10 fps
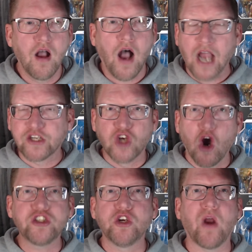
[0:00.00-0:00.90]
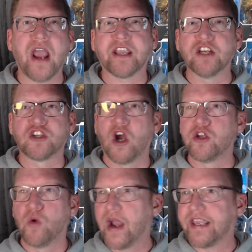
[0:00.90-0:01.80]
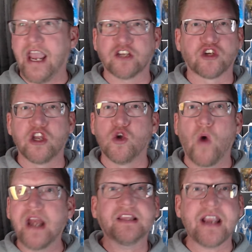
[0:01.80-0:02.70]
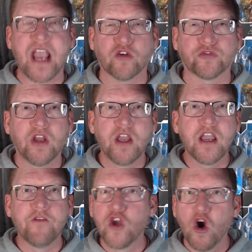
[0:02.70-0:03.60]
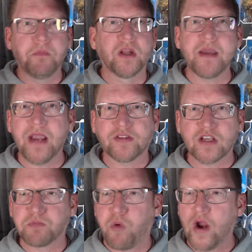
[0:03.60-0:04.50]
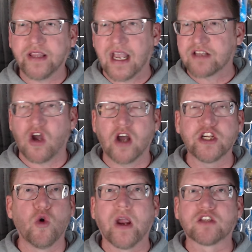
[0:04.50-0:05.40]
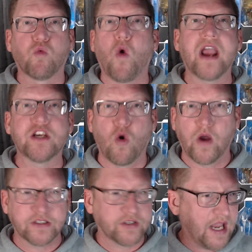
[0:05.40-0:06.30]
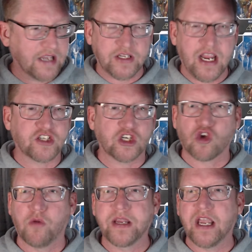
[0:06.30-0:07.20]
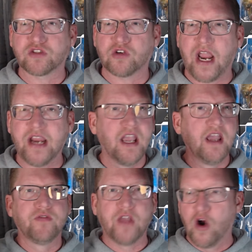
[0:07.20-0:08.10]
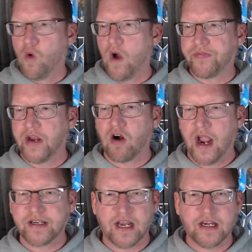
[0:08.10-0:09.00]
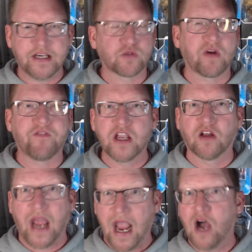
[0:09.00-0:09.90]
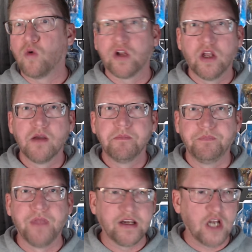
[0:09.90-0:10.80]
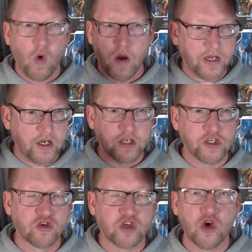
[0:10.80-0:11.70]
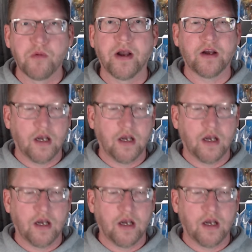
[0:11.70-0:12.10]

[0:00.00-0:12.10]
I showed you what I can show you. I can't show you anything else. If you don't believe me at this point, that's on you. It's white noise. As the agent me yesterday, they don't want their identities revealed out. They know I'm I'm a YouTuber